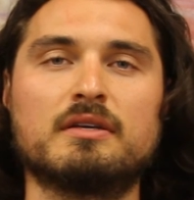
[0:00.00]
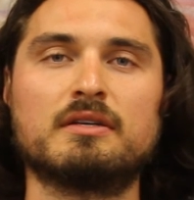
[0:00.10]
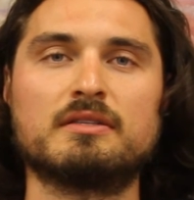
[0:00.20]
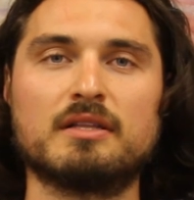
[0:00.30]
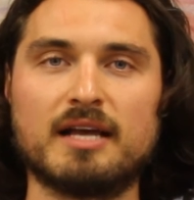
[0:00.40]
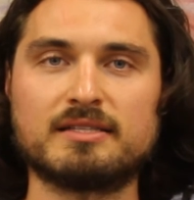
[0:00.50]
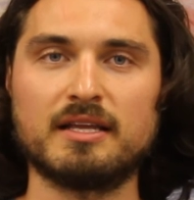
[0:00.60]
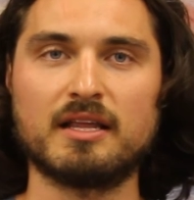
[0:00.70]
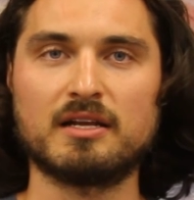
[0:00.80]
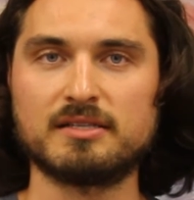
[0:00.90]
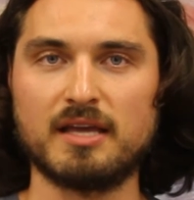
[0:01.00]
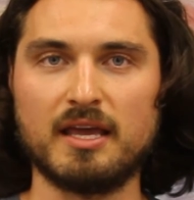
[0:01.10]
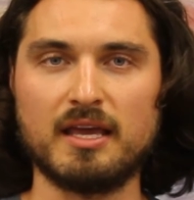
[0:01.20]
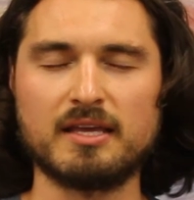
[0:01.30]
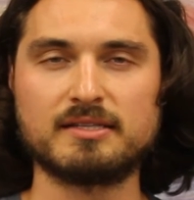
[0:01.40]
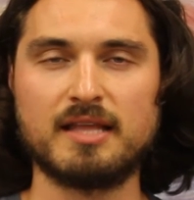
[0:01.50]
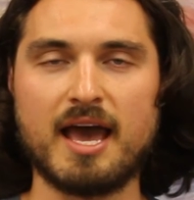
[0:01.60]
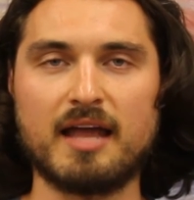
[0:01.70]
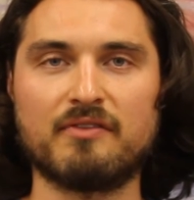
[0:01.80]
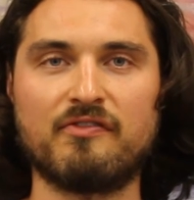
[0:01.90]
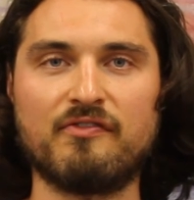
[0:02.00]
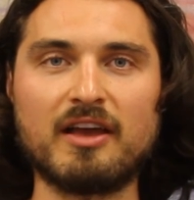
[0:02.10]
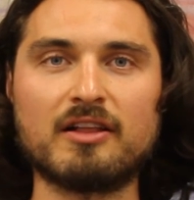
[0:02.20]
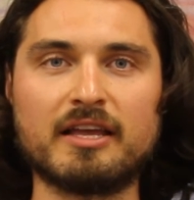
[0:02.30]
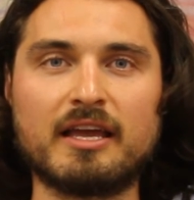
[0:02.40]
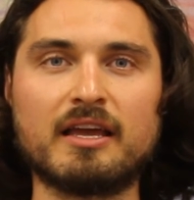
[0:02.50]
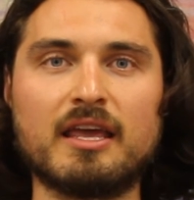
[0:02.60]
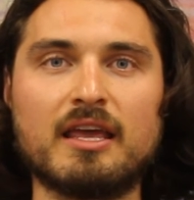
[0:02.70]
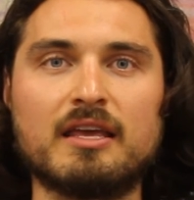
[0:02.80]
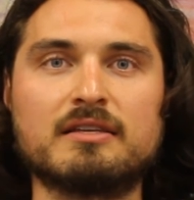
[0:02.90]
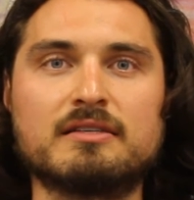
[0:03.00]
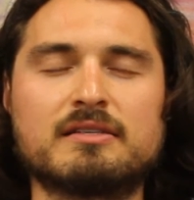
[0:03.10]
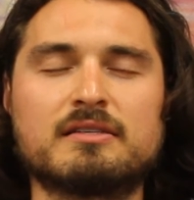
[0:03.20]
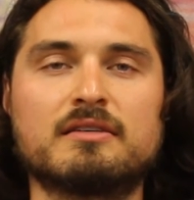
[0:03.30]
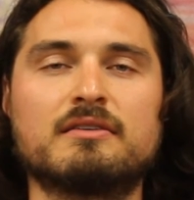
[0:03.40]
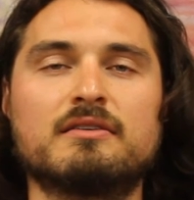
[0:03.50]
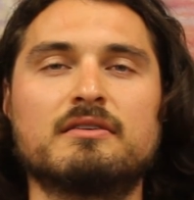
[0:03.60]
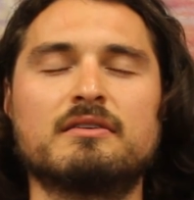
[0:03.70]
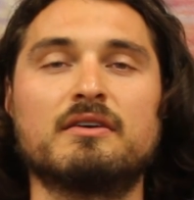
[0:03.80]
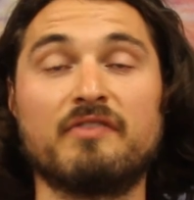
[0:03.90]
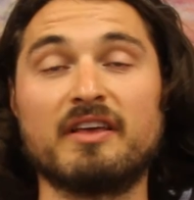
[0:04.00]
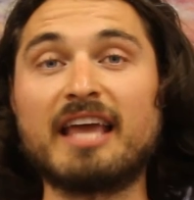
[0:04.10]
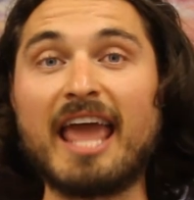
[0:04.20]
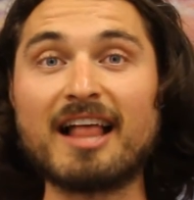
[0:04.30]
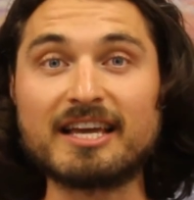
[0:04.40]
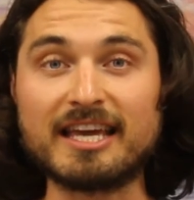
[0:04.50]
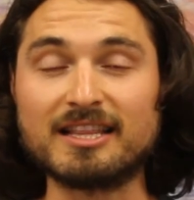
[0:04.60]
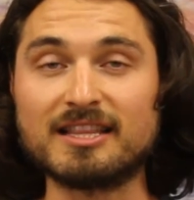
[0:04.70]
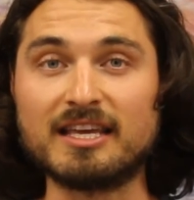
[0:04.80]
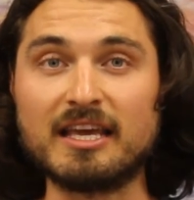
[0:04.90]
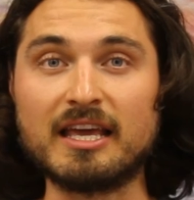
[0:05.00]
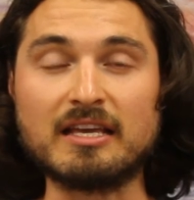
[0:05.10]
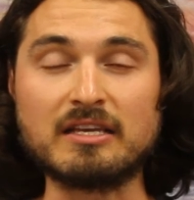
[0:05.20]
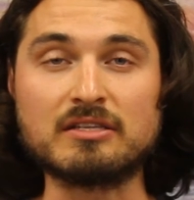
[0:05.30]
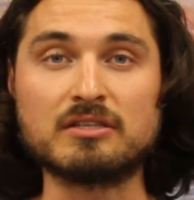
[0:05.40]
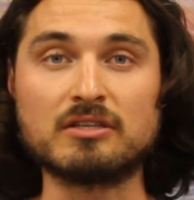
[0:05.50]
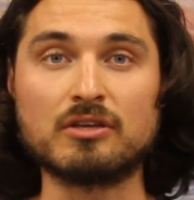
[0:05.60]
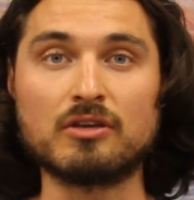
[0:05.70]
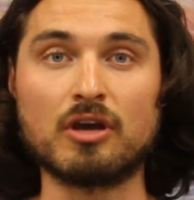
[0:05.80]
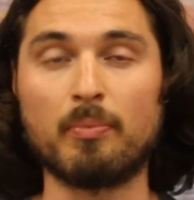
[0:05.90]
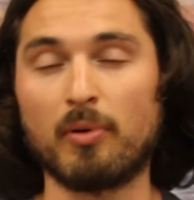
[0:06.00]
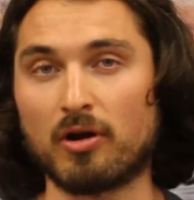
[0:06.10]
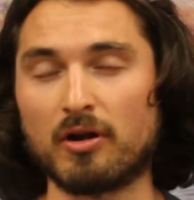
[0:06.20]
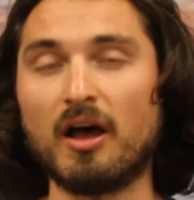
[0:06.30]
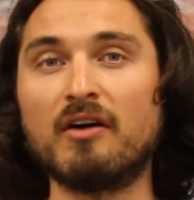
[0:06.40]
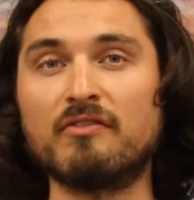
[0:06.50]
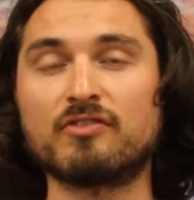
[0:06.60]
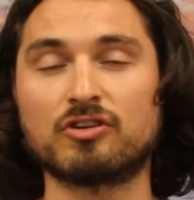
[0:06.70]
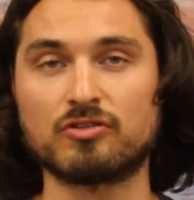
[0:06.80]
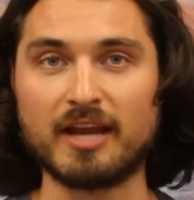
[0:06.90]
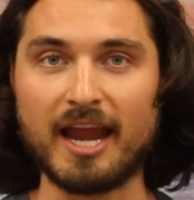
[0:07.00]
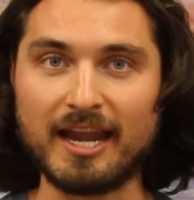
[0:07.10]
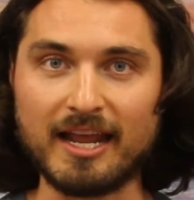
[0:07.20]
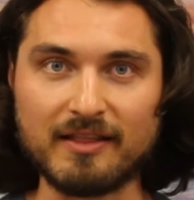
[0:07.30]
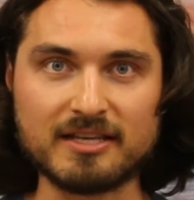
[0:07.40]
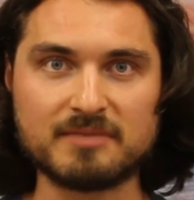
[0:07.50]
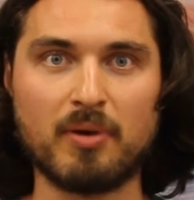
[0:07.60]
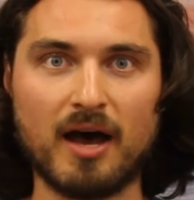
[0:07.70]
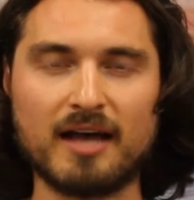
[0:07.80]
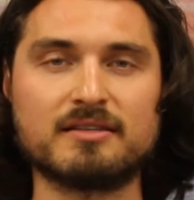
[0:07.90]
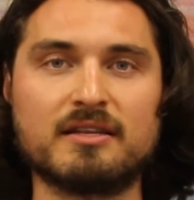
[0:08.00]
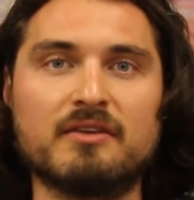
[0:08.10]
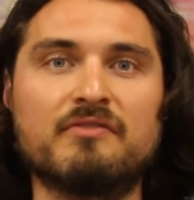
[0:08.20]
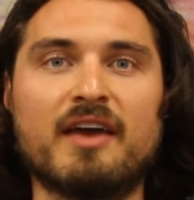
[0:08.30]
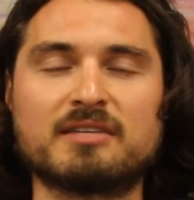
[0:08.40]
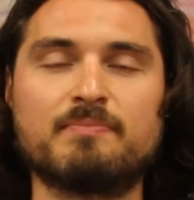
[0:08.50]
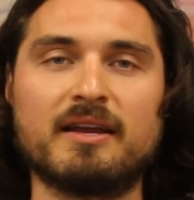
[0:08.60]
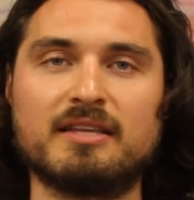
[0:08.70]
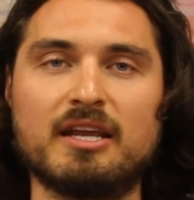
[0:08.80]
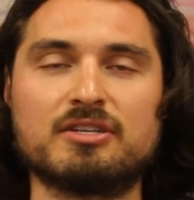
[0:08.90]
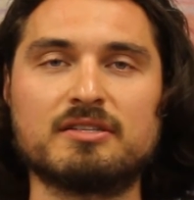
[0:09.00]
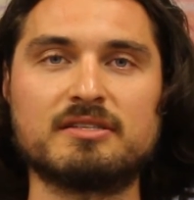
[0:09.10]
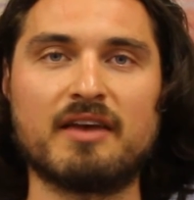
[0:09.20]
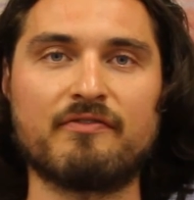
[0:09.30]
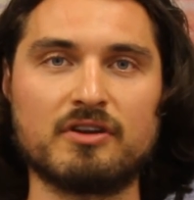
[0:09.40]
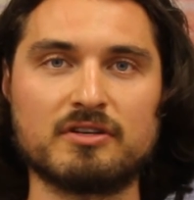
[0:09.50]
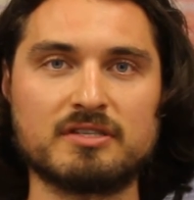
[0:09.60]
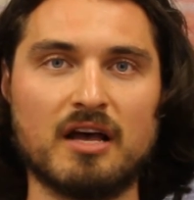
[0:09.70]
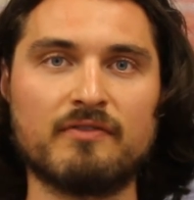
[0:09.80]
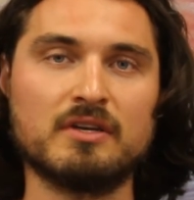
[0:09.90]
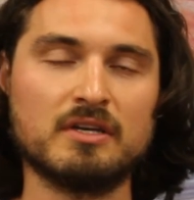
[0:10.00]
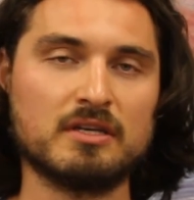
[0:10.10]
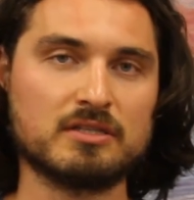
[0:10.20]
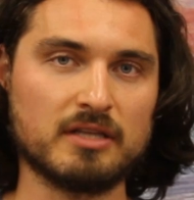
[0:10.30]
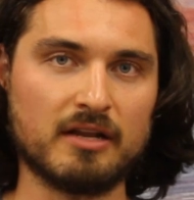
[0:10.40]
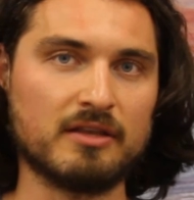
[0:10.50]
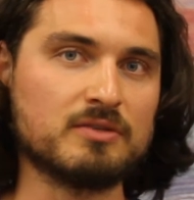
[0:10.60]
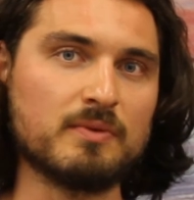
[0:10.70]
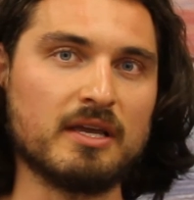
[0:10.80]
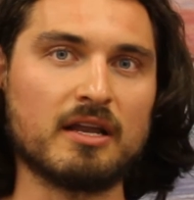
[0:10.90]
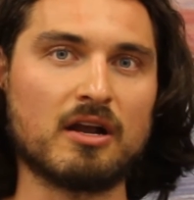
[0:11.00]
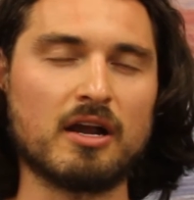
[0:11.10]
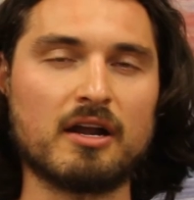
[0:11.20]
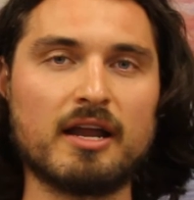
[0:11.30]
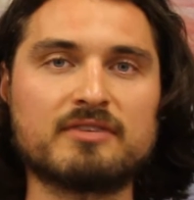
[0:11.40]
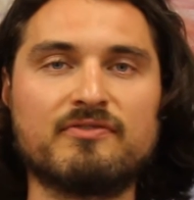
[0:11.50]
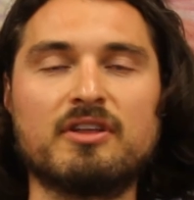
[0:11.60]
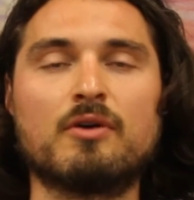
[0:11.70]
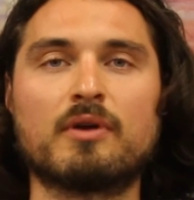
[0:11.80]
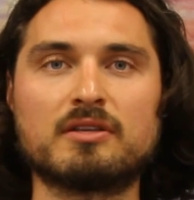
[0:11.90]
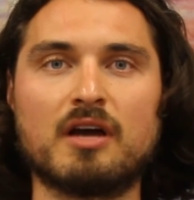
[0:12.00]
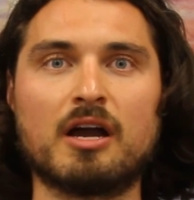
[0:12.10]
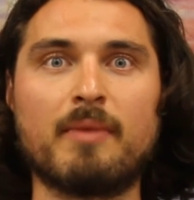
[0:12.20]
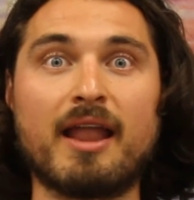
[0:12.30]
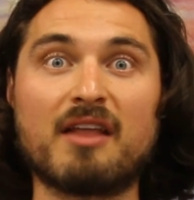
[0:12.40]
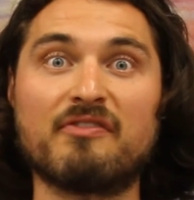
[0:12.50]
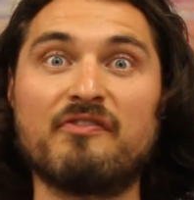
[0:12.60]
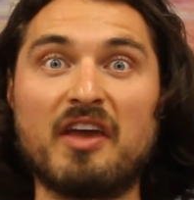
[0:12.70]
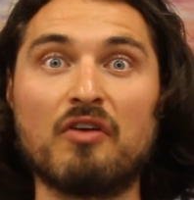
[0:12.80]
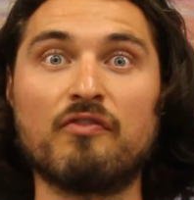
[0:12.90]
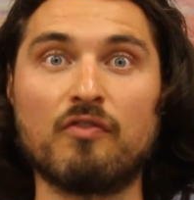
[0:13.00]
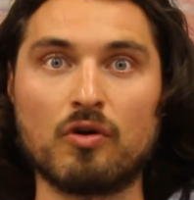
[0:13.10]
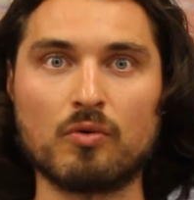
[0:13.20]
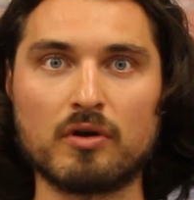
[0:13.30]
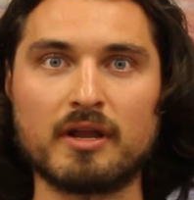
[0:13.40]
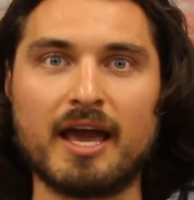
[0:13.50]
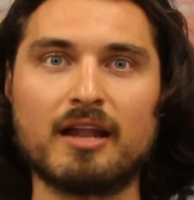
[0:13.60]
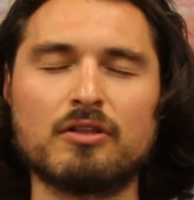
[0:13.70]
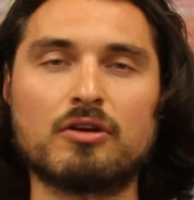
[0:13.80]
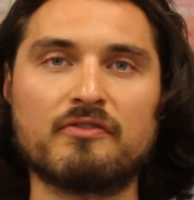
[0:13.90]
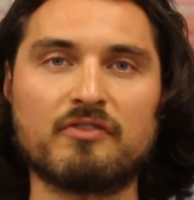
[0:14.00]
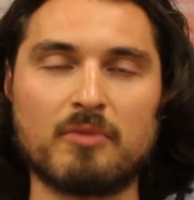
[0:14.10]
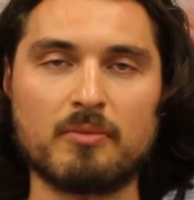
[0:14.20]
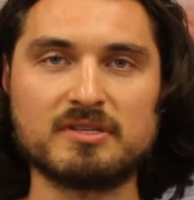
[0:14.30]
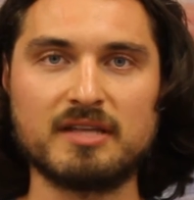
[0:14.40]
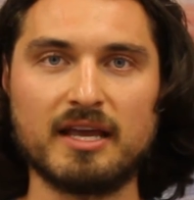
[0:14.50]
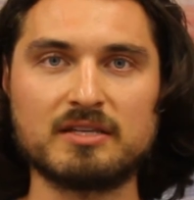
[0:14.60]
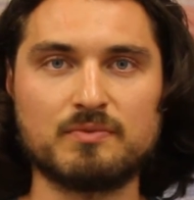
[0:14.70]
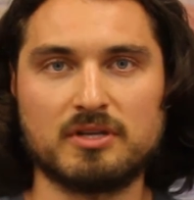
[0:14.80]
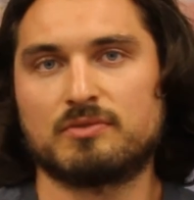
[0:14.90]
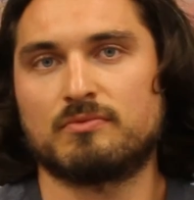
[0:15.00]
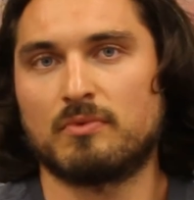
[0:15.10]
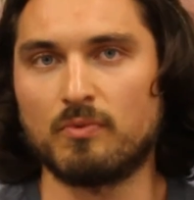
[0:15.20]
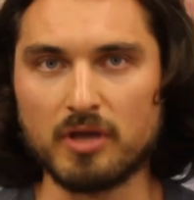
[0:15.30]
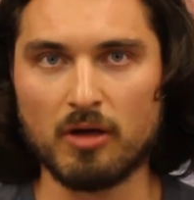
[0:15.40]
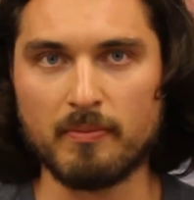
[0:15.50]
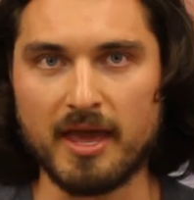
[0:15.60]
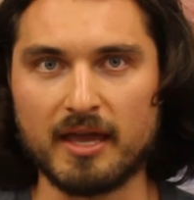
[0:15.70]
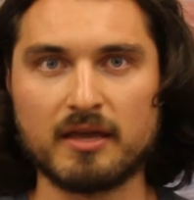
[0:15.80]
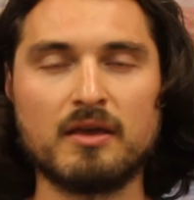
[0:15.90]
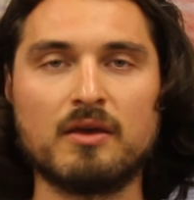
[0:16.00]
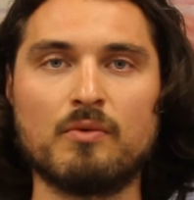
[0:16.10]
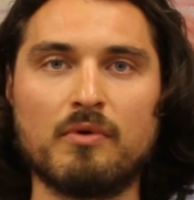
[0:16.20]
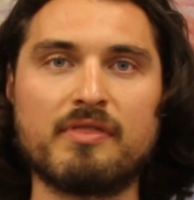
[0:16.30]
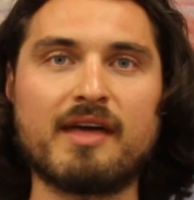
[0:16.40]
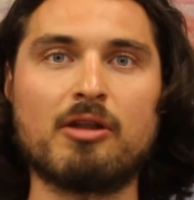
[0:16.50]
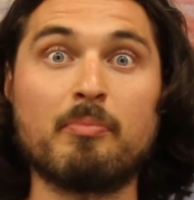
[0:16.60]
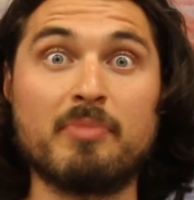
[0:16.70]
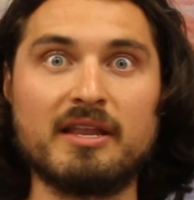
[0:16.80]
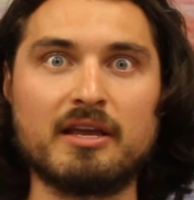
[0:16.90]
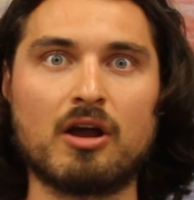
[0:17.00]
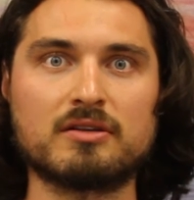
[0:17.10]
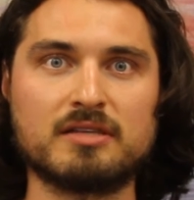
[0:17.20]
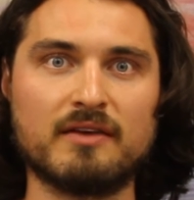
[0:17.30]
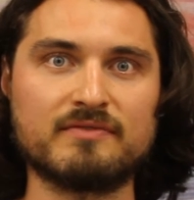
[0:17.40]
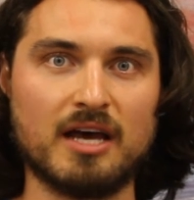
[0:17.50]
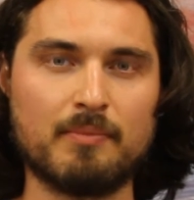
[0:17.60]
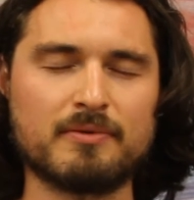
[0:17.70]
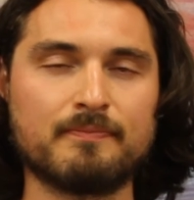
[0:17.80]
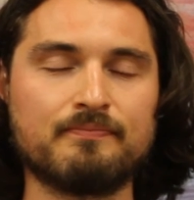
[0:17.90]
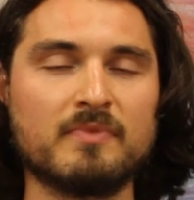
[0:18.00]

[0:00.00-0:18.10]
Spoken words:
The last thing that I'll say is that failing elegantly is a part of creating this positive expectation set for yourself. So later this week in our next video, we're going to talk about how to fail forward, how to learn from our mistakes, which we all make, without beating ourselves up.